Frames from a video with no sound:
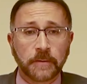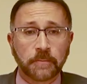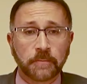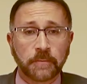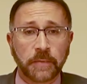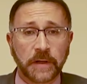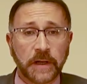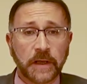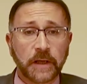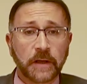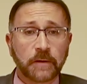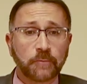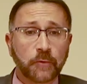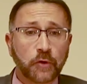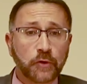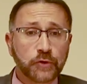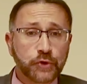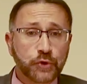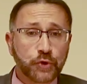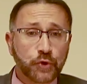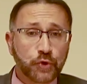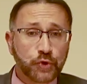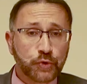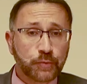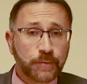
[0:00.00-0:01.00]
but I am
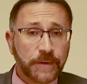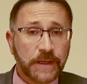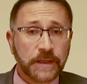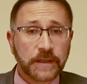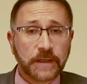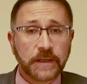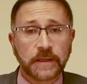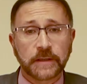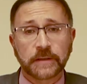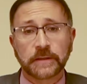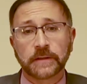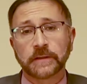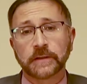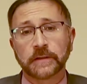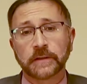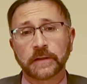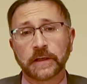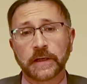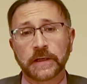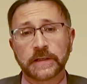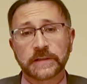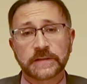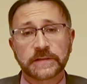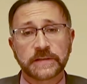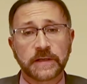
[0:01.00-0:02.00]
also speaking
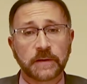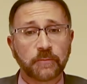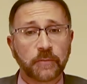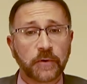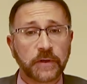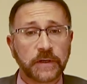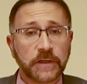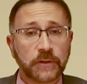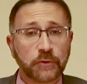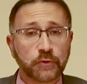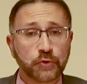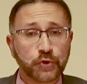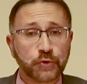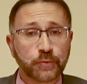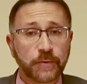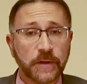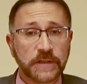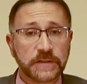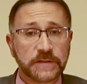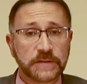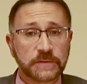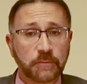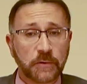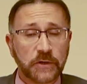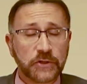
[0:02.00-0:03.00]
as somebody who
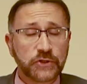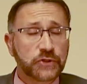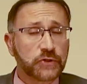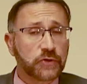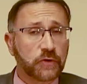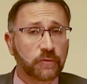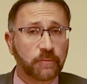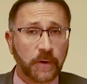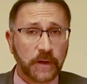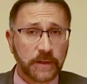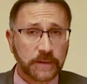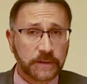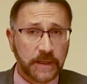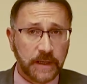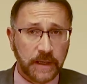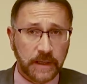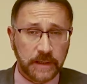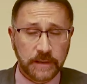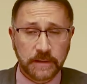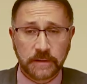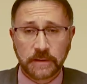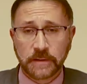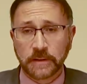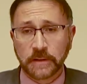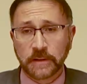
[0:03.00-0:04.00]
spends much of my
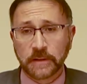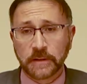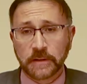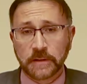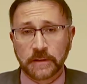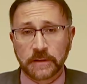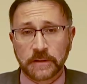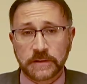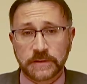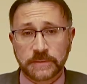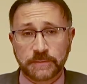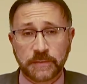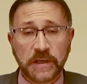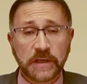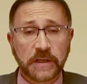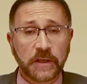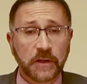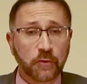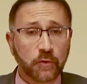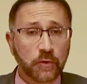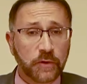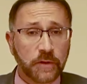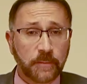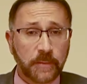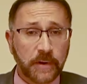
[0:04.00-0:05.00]
day
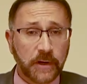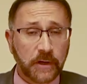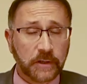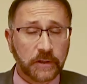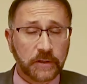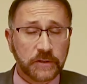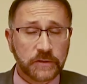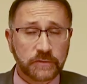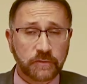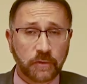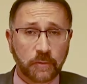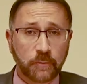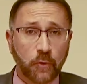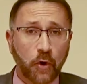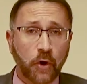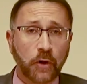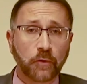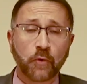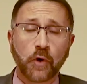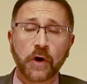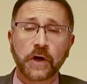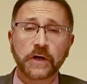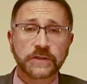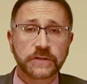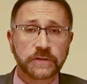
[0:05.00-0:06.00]
speaking with Americans from all
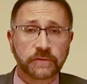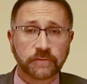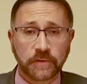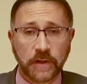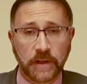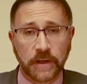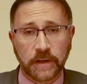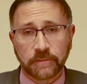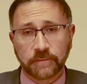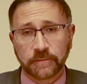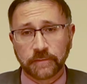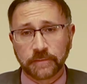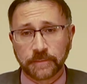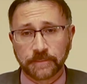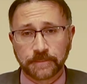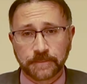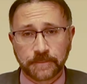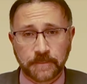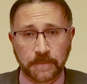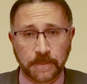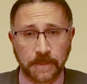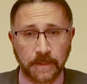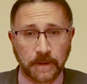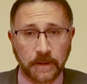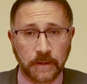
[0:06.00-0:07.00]
walks of life:
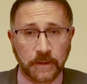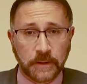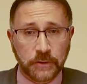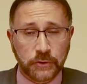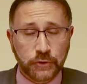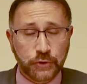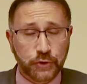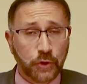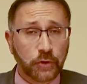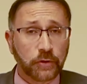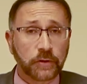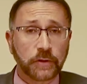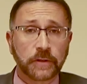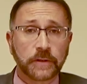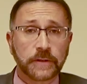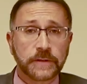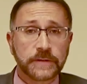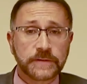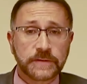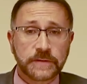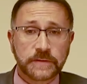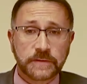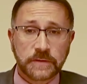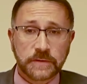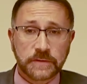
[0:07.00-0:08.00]

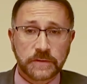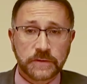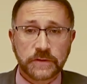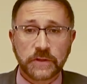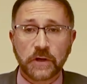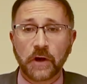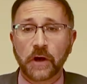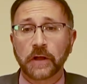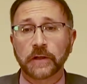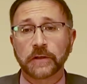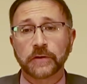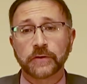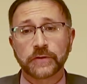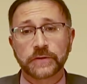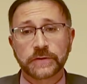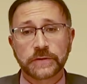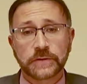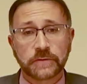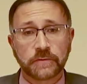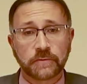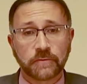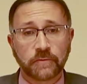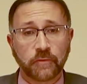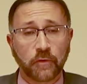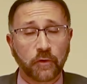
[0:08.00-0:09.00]
journalists,
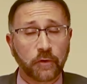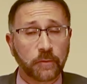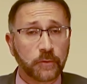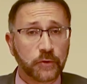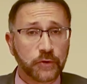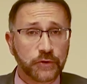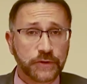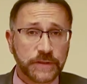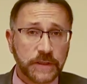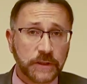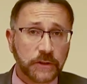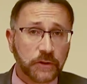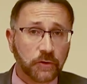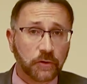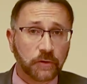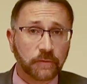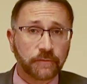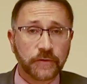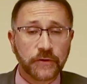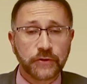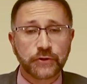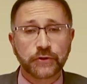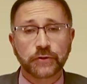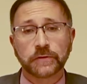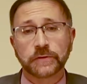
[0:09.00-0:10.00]
scholars, former senior
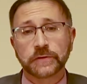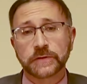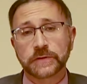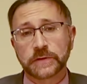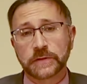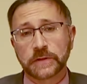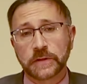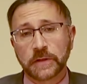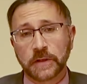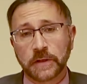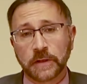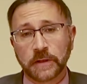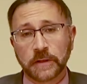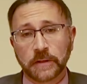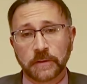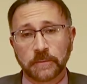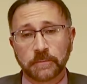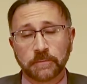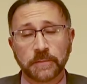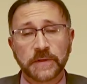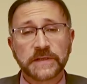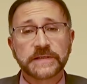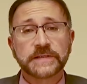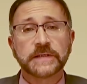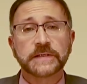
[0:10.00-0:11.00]
officials,
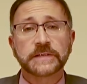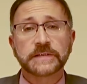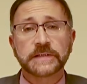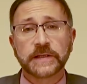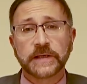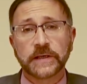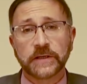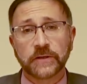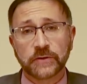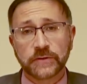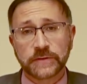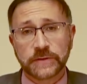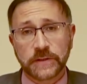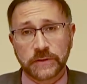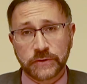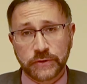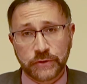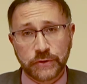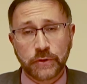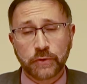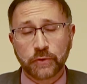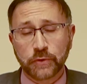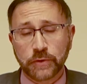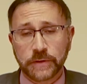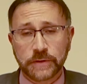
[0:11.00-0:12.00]
business leaders, and
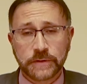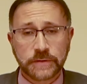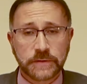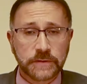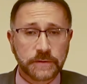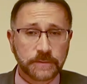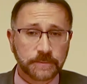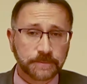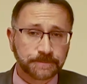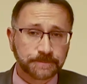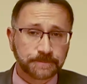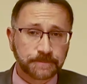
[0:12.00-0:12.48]
students.